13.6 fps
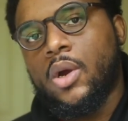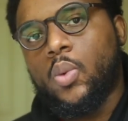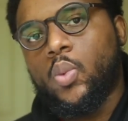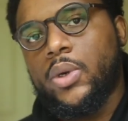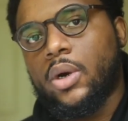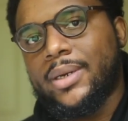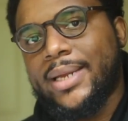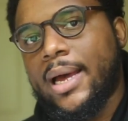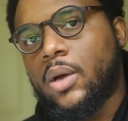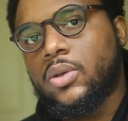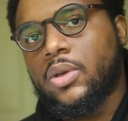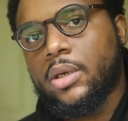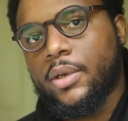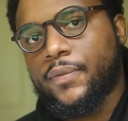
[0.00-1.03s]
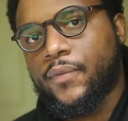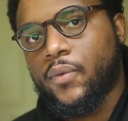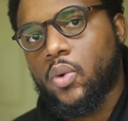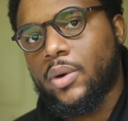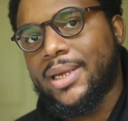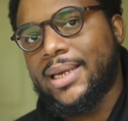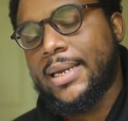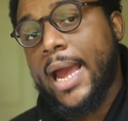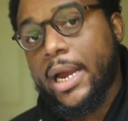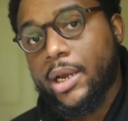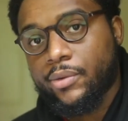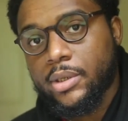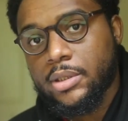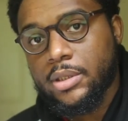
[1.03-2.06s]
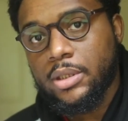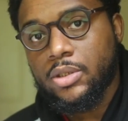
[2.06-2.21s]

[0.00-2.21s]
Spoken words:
we are now looking for inaccuracy.